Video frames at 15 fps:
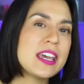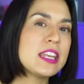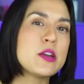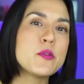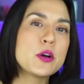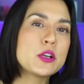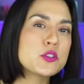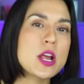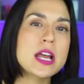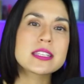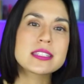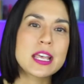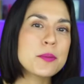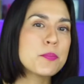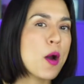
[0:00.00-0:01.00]
anyone
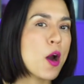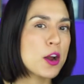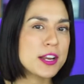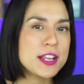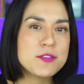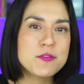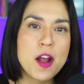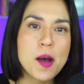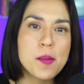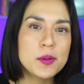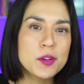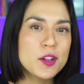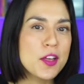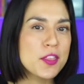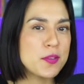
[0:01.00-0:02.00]
dressed like Barney
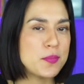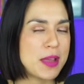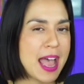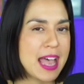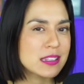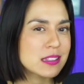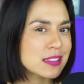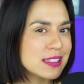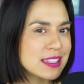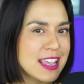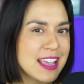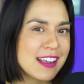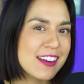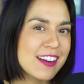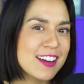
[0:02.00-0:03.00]
Rubble on The Masked
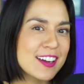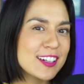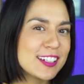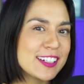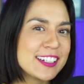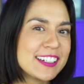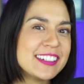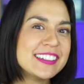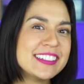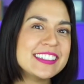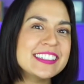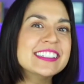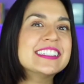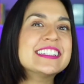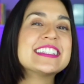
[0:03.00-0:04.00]
Singer,
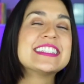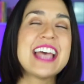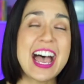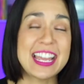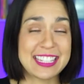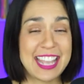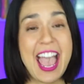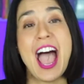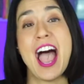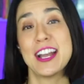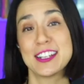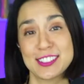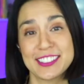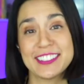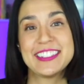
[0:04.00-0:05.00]
that's oh, no.
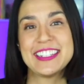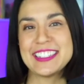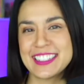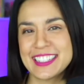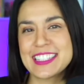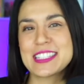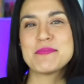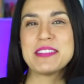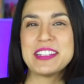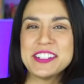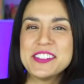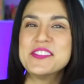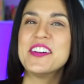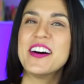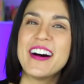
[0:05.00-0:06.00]
actually just
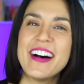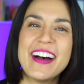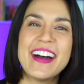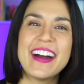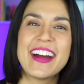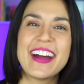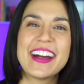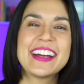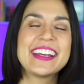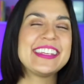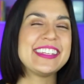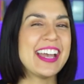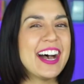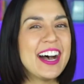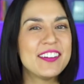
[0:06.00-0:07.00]
Bill Barr.
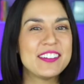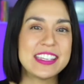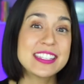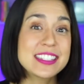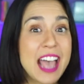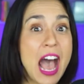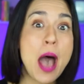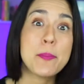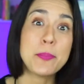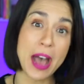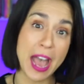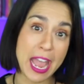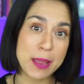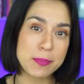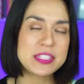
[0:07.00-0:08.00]
Yup, he's got
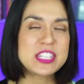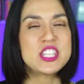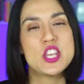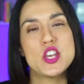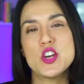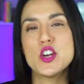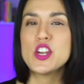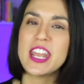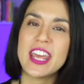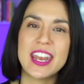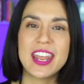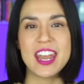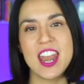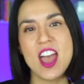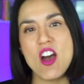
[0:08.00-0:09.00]
pipes. You
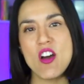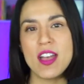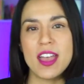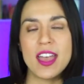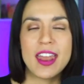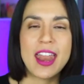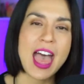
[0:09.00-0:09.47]
didn't know it.